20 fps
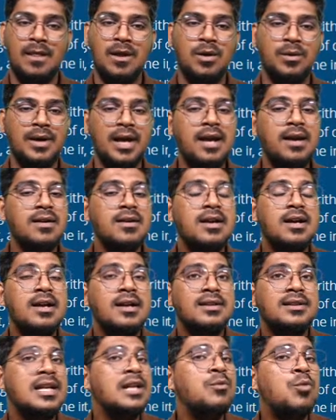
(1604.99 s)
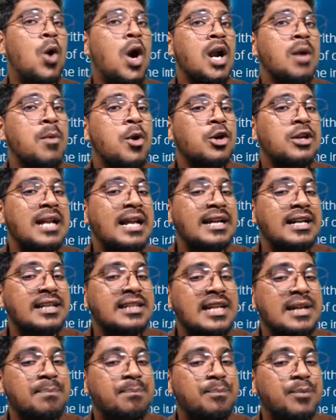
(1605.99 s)
Okay, then what about
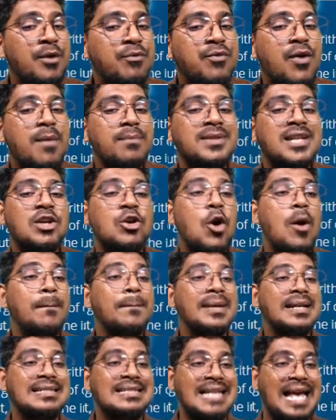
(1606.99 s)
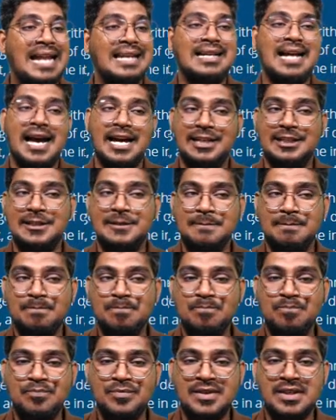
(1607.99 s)
that perform the complex algorithm?
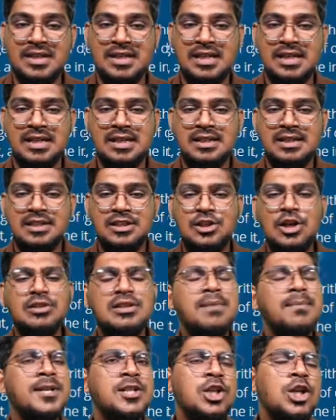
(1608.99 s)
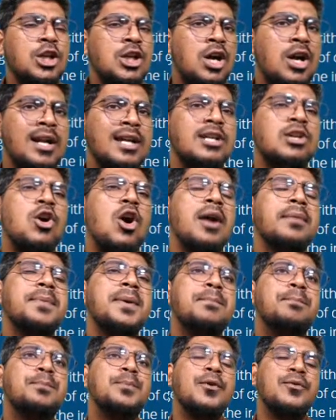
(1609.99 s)
So the machine learning can't
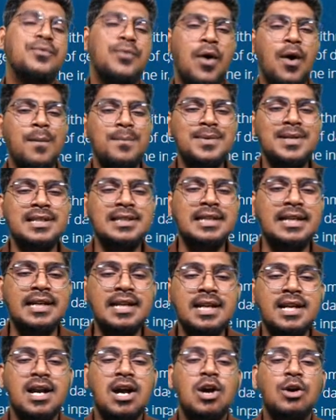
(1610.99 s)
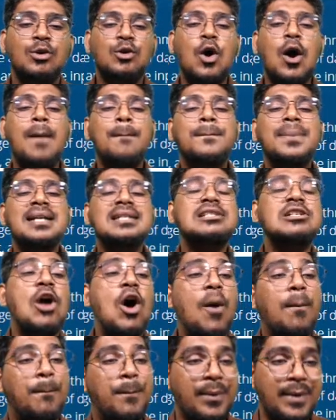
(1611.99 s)
be performed the complex
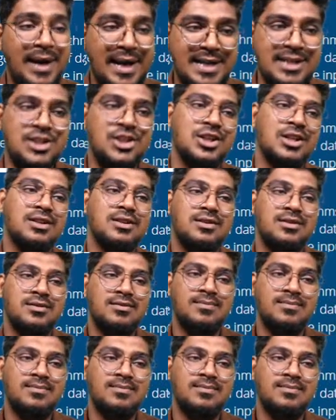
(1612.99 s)
operation.